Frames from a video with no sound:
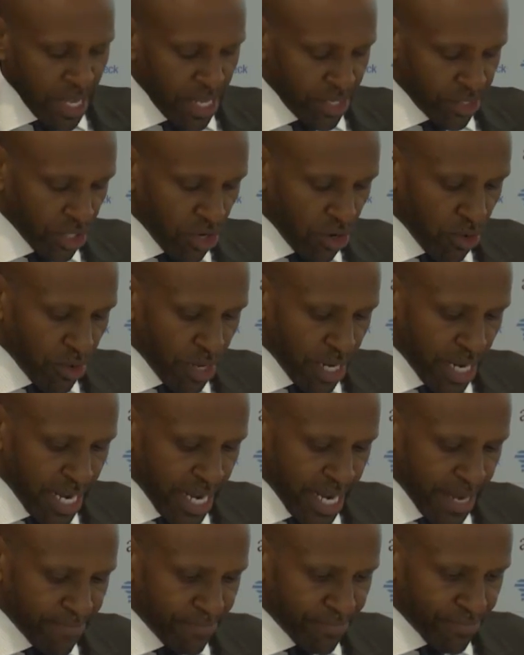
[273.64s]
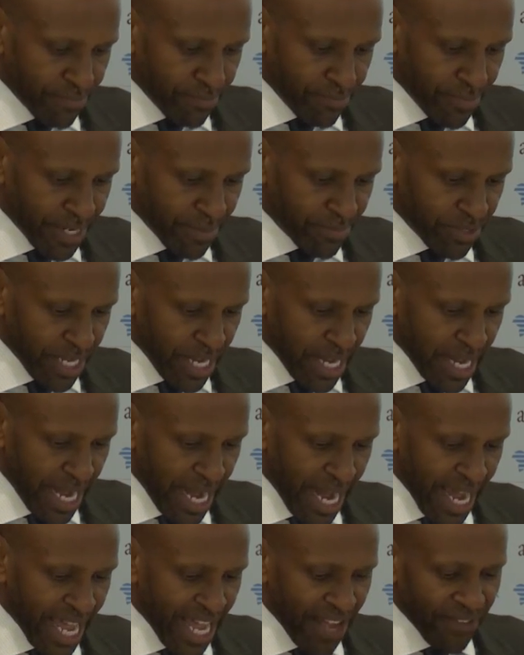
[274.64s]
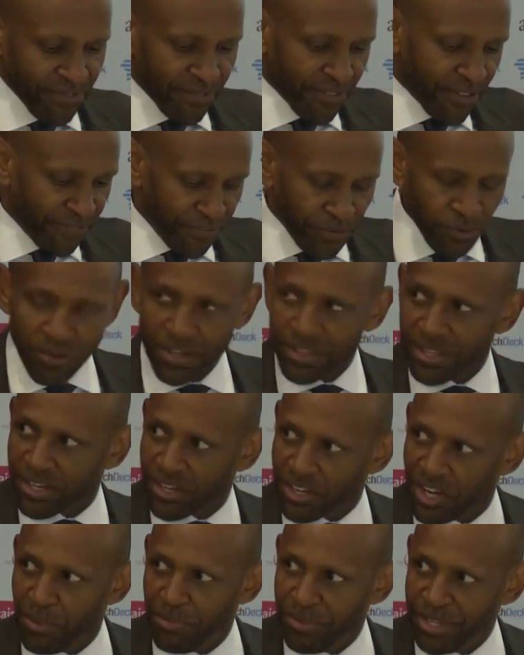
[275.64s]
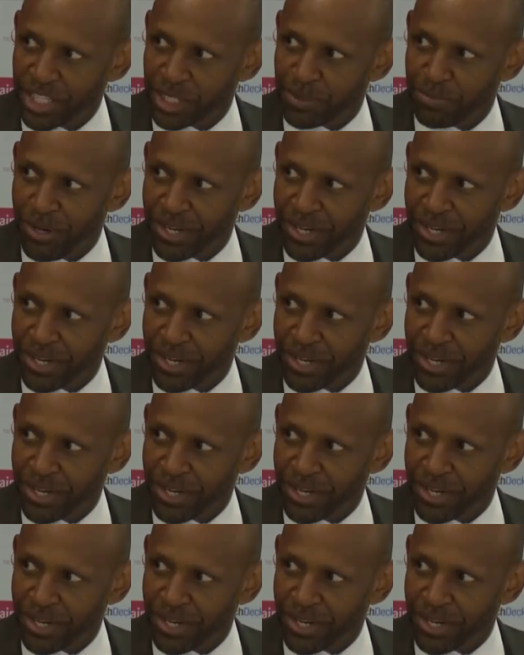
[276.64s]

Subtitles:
So, Madam Chair, I have a few other comments,